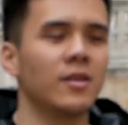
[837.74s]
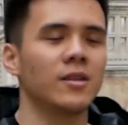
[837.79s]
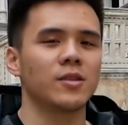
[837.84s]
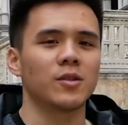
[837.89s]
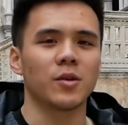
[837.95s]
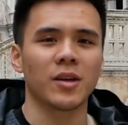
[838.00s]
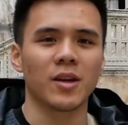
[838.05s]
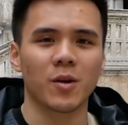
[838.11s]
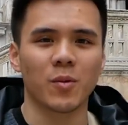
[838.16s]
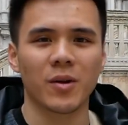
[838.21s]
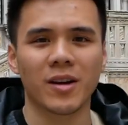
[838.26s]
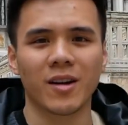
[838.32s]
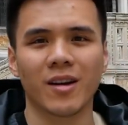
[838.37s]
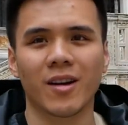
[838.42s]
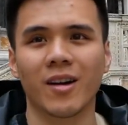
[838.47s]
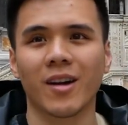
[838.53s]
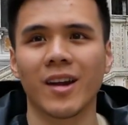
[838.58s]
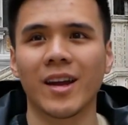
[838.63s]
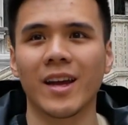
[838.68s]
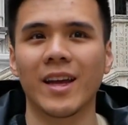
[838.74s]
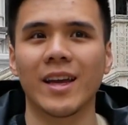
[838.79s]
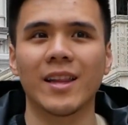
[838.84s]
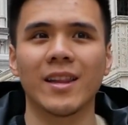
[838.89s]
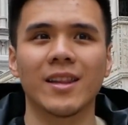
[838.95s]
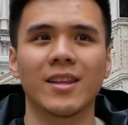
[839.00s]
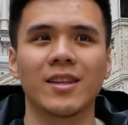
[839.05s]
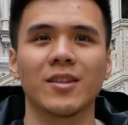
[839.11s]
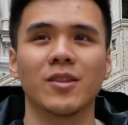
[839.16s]
So here we are
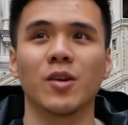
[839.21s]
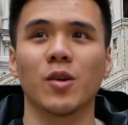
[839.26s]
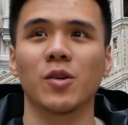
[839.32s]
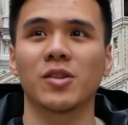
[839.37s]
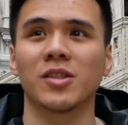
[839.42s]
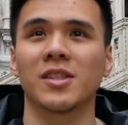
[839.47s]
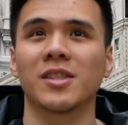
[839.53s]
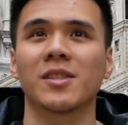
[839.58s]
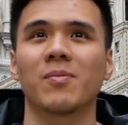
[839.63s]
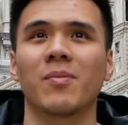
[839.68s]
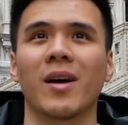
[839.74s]
in the Doge's